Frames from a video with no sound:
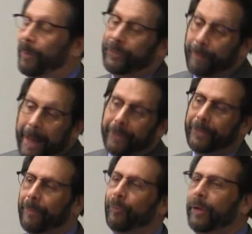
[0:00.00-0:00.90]
which
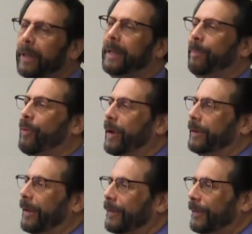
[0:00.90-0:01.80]
makes them really
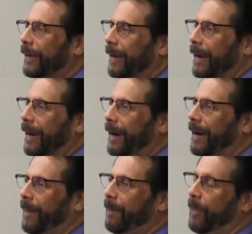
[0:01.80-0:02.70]
poignant
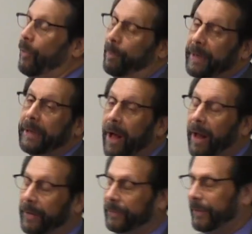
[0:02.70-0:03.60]
or
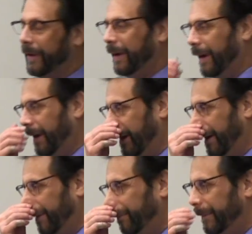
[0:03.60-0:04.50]
piquant
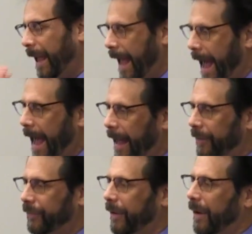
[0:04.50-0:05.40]

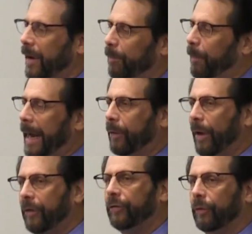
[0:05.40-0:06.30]
as
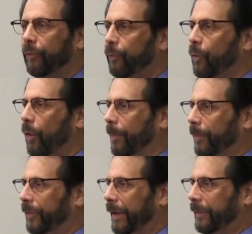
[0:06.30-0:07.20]
migrational
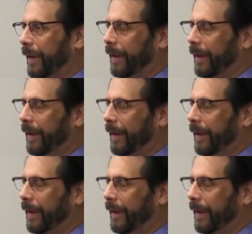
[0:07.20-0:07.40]
forms.